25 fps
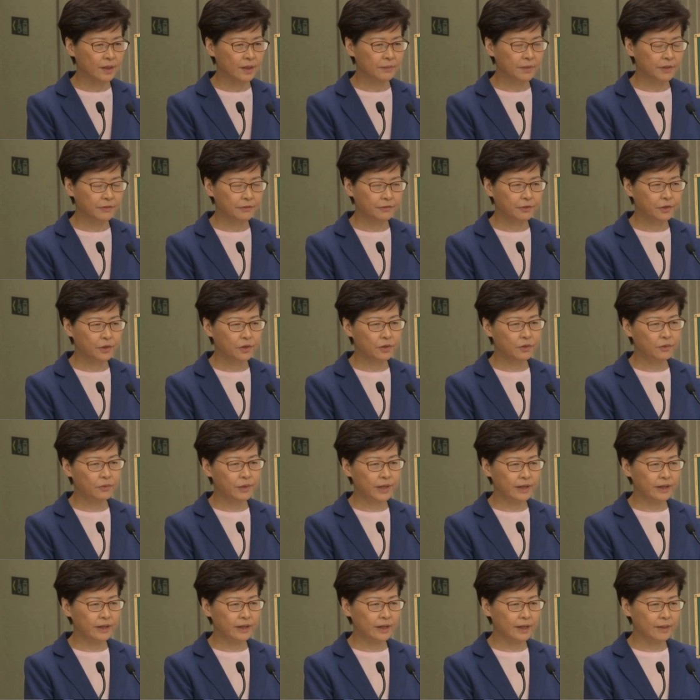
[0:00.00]
before
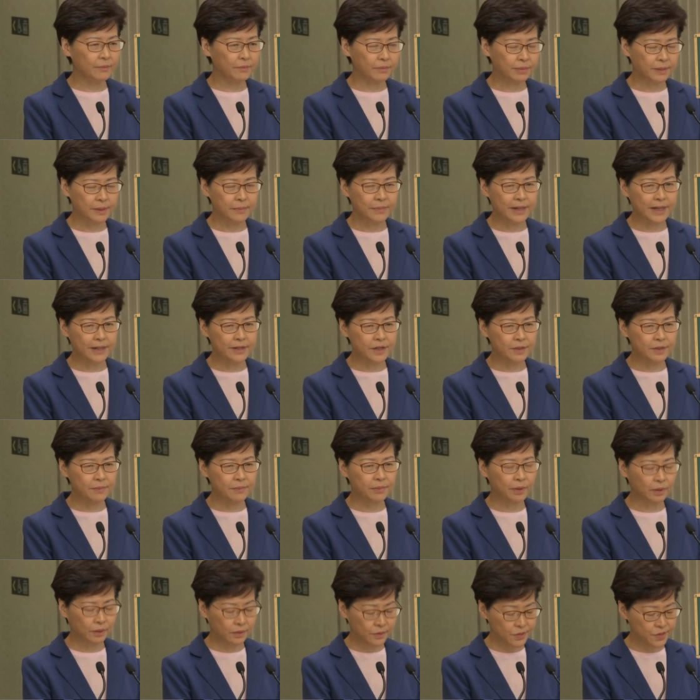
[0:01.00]
we implement
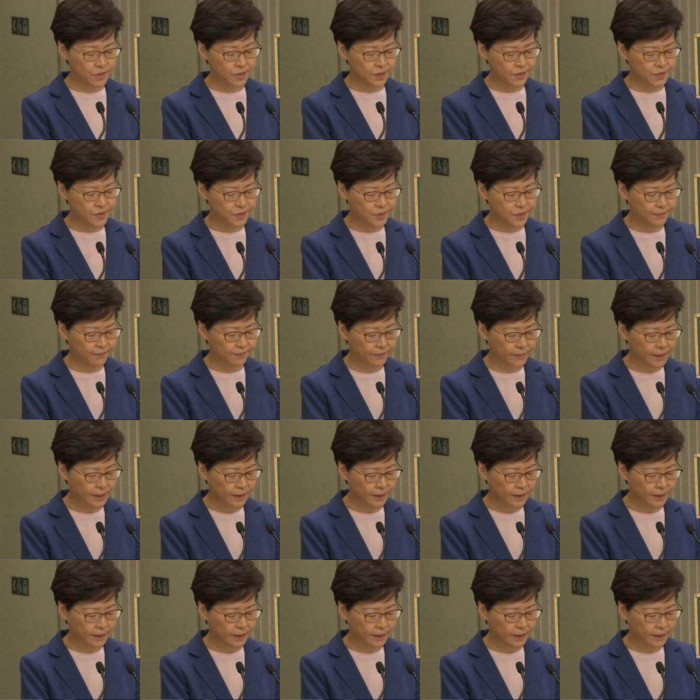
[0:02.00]
policies.